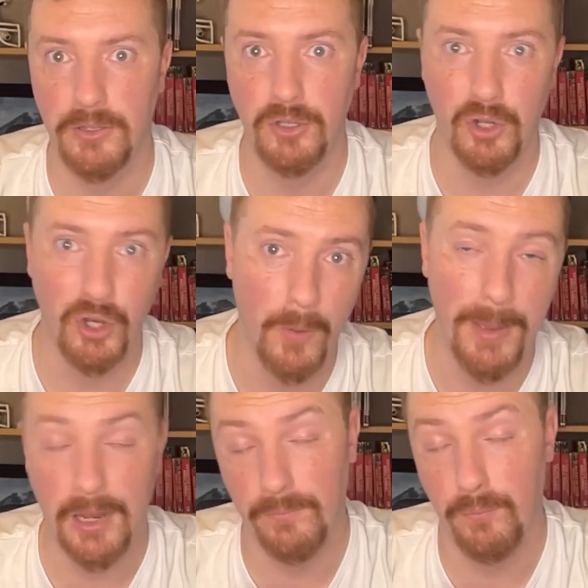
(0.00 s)
You could go
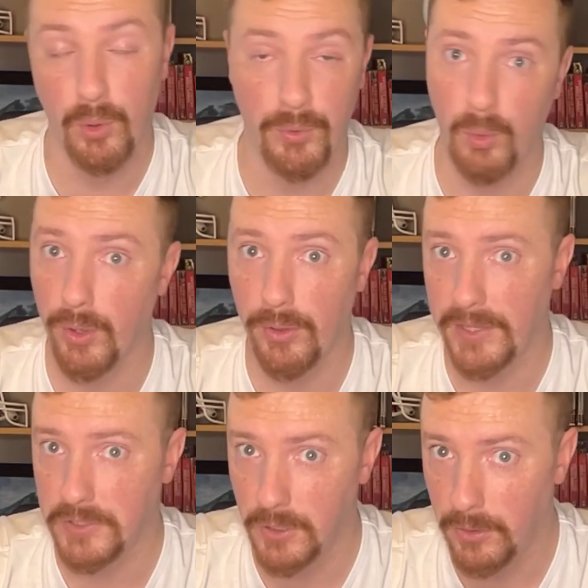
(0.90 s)
back and forth on whether
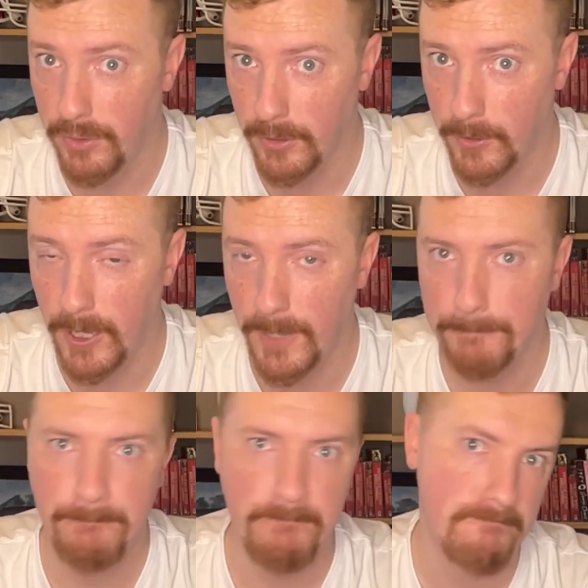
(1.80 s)
that's a good thing or
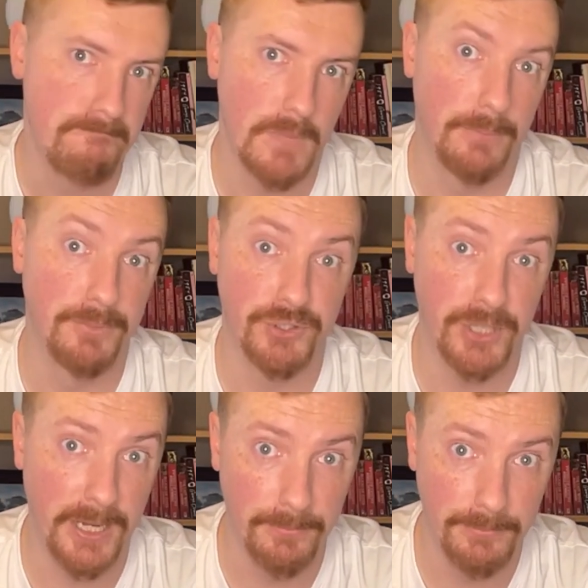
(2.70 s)
not. I'm just
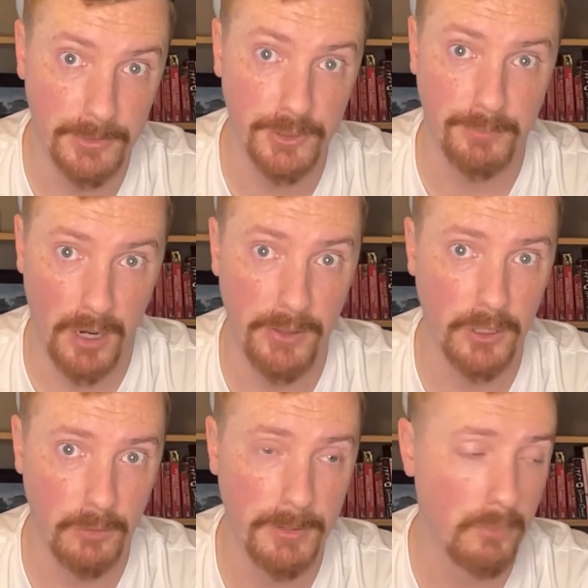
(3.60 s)
saying, there's probably
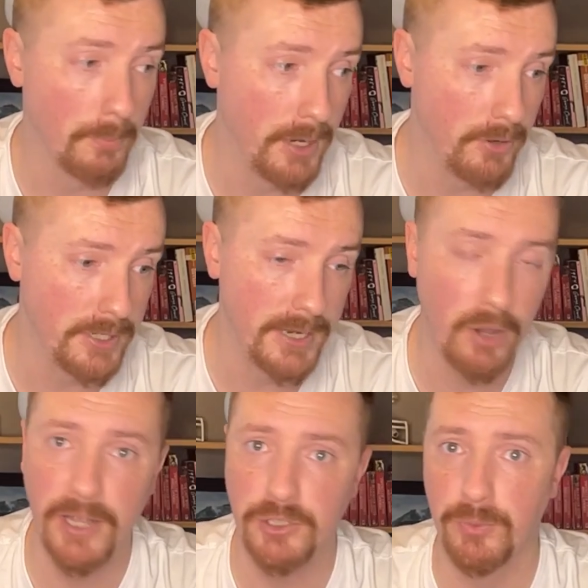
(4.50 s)
a little bit more parity
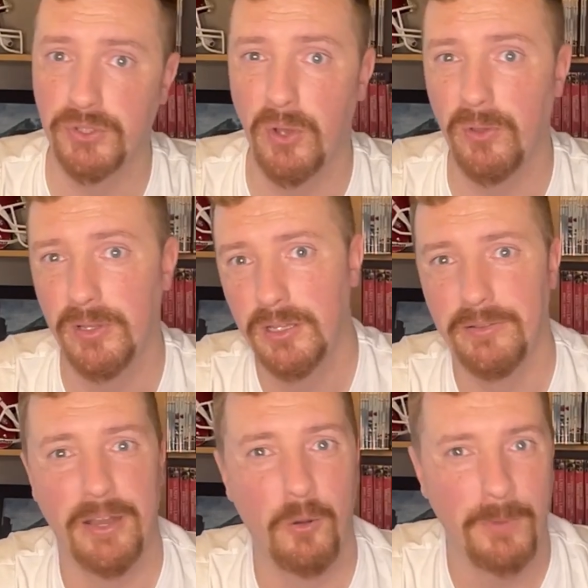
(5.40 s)
now, and as a result,
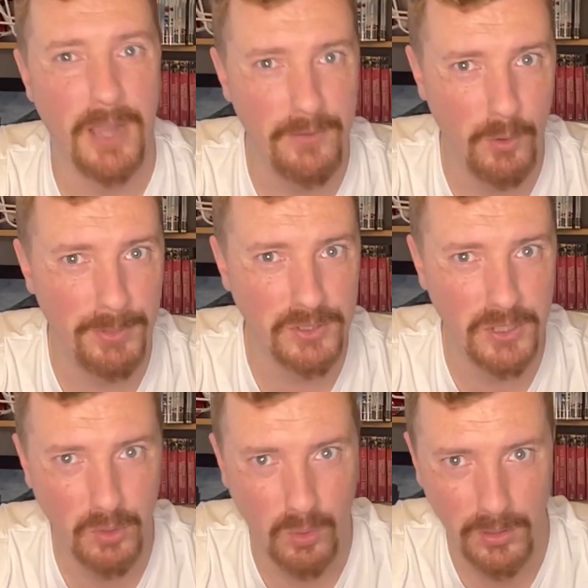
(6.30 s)
that kind of opens
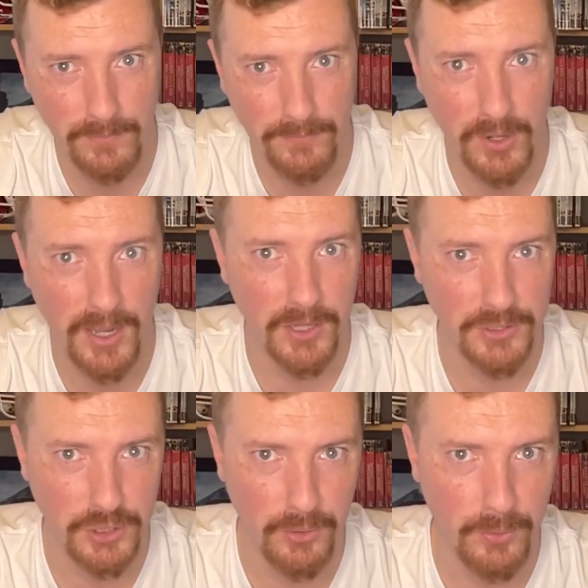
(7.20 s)
the door for
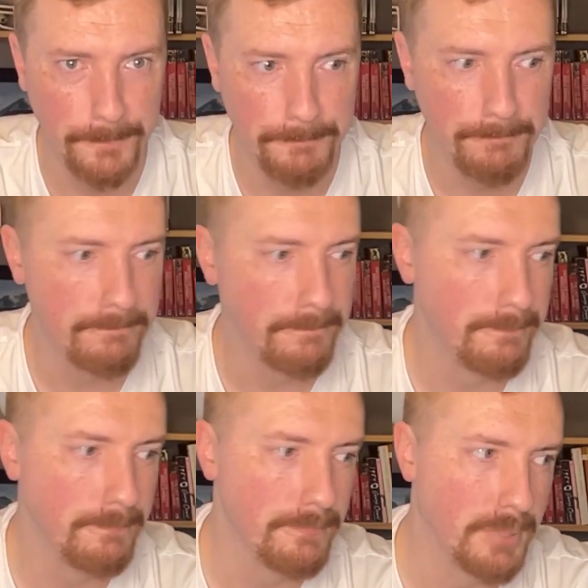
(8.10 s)
LSU,
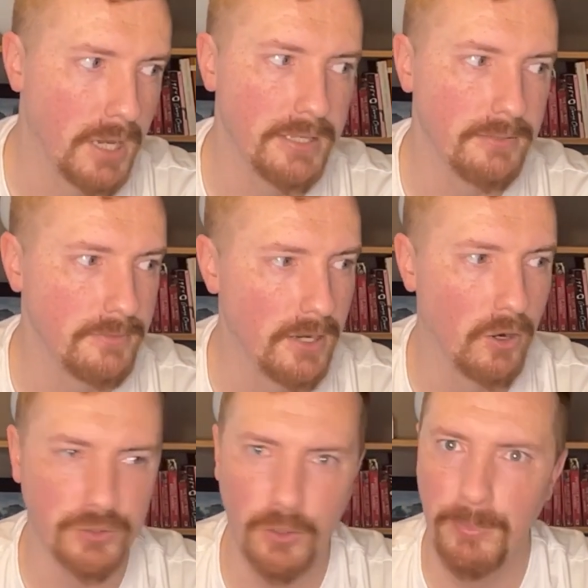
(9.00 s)
but it
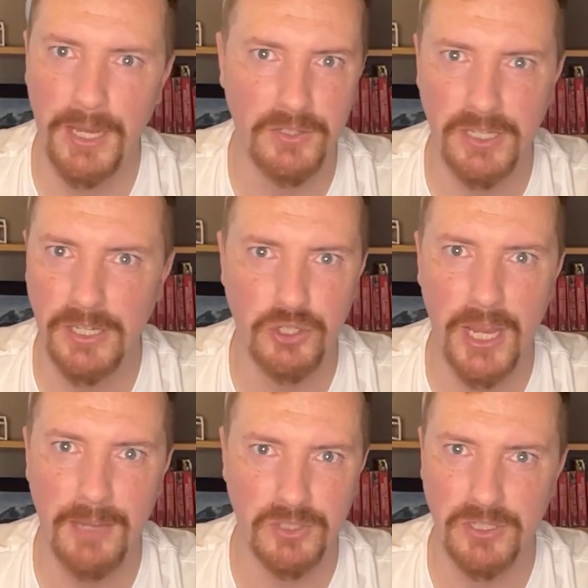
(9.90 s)
also means each game's